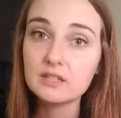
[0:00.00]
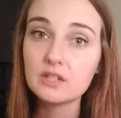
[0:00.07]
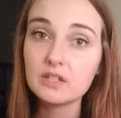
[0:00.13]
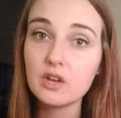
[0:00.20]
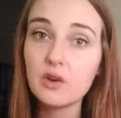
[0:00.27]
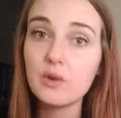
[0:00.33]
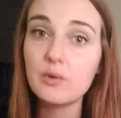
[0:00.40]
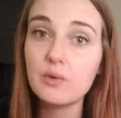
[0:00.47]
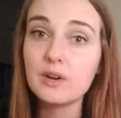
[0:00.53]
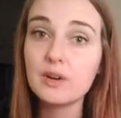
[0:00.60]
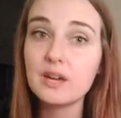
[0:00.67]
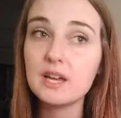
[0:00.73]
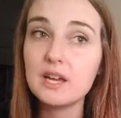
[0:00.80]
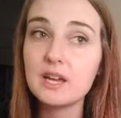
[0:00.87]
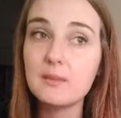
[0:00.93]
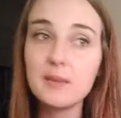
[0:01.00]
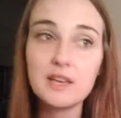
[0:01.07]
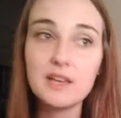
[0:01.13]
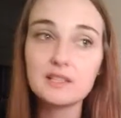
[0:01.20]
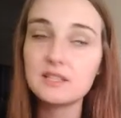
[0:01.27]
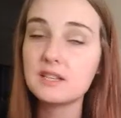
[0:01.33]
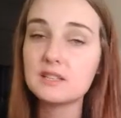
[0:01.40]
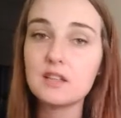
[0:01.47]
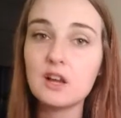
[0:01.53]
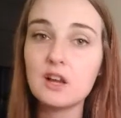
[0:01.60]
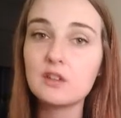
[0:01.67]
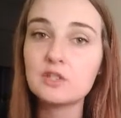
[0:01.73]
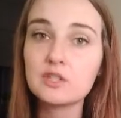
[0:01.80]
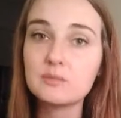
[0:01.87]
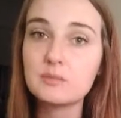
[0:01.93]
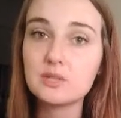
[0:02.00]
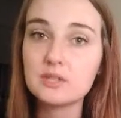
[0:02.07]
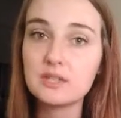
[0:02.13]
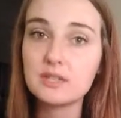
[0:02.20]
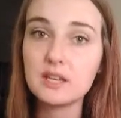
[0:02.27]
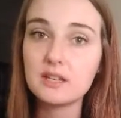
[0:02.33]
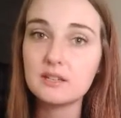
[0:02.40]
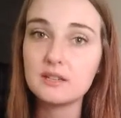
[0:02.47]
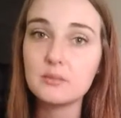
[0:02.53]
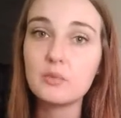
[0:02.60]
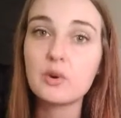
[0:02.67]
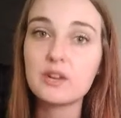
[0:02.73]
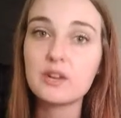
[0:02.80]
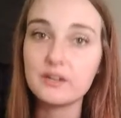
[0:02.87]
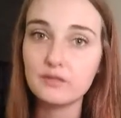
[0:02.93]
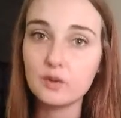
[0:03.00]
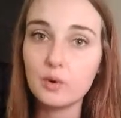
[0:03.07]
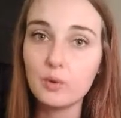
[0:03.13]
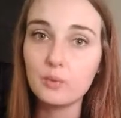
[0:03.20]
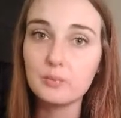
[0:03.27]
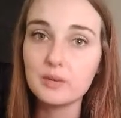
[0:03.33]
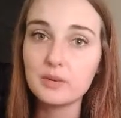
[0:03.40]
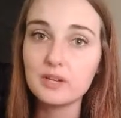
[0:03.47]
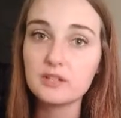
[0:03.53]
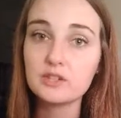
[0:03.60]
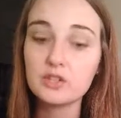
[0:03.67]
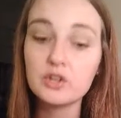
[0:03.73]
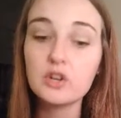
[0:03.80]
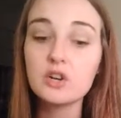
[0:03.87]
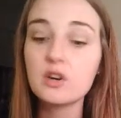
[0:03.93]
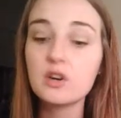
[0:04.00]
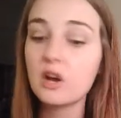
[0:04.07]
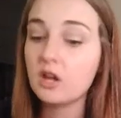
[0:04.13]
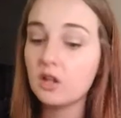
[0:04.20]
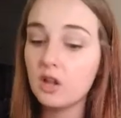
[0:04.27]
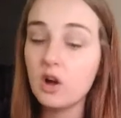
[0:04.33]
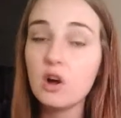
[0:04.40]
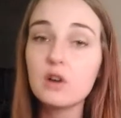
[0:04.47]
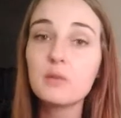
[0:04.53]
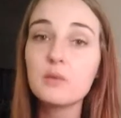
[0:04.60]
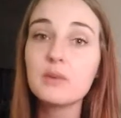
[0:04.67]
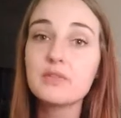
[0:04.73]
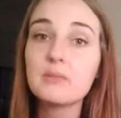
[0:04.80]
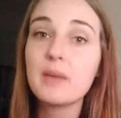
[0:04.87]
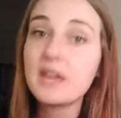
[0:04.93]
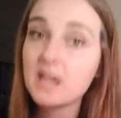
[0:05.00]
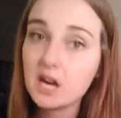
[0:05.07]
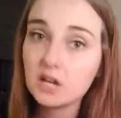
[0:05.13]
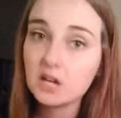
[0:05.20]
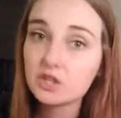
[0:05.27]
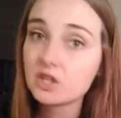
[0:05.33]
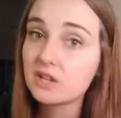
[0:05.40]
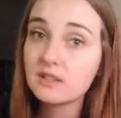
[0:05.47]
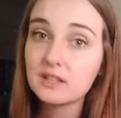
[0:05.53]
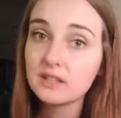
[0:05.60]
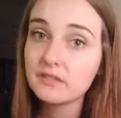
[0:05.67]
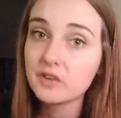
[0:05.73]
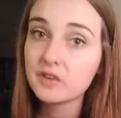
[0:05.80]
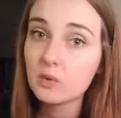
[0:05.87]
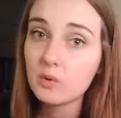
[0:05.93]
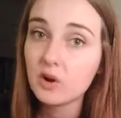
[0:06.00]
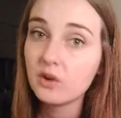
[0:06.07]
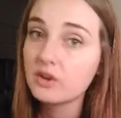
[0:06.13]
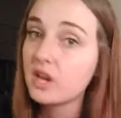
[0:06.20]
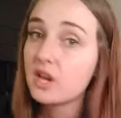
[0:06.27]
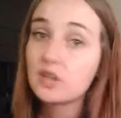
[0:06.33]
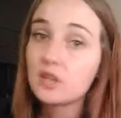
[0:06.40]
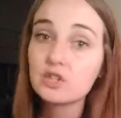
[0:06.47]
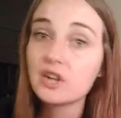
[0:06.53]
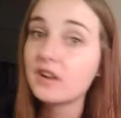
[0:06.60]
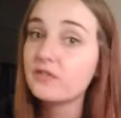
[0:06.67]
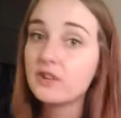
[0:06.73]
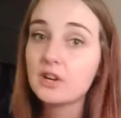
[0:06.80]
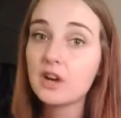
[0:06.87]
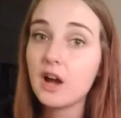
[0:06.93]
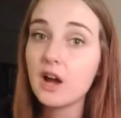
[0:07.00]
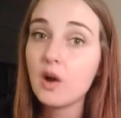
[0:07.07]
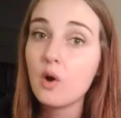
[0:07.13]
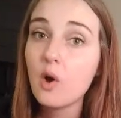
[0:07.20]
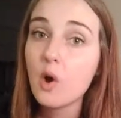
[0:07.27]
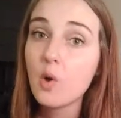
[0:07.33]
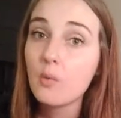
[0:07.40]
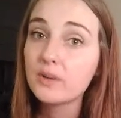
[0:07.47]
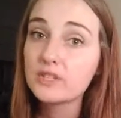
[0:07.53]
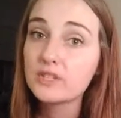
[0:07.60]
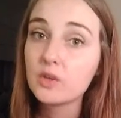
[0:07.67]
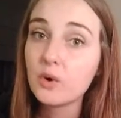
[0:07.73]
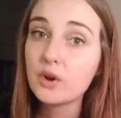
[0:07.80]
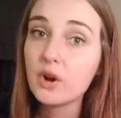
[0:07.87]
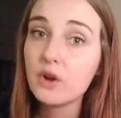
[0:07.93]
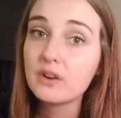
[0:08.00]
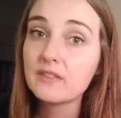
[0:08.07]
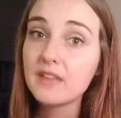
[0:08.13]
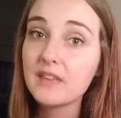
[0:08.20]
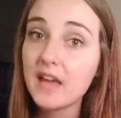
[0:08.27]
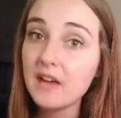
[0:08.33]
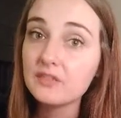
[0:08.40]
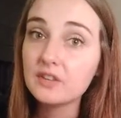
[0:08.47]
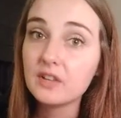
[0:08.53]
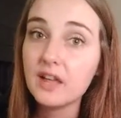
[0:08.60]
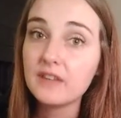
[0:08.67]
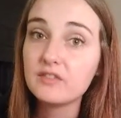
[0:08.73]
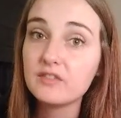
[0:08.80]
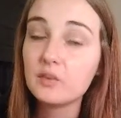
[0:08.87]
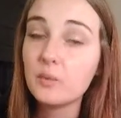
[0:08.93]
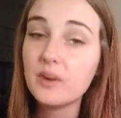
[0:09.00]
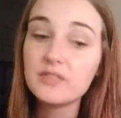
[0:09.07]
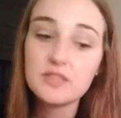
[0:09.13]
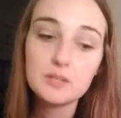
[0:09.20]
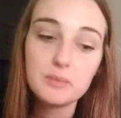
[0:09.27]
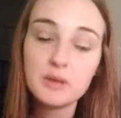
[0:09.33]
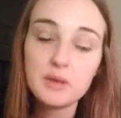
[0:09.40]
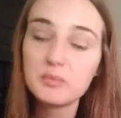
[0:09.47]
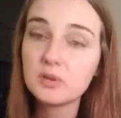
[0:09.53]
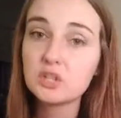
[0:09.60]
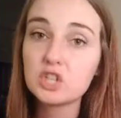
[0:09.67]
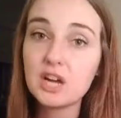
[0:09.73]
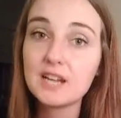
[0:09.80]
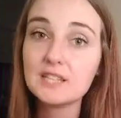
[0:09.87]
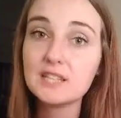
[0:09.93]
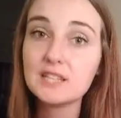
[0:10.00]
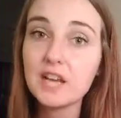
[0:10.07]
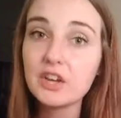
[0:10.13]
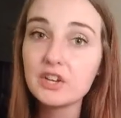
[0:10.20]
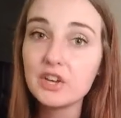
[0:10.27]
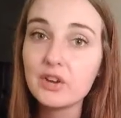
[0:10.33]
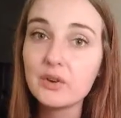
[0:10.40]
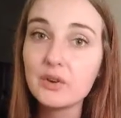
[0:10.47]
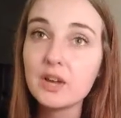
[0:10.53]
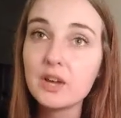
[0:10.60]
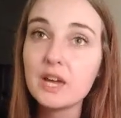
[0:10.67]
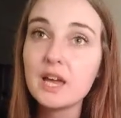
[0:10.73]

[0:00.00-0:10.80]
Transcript: So it makes things 100% more difficult because you're, along with the main character in the living world, trying to figure out what's going on in the afterlife and what these people are trying to tell you.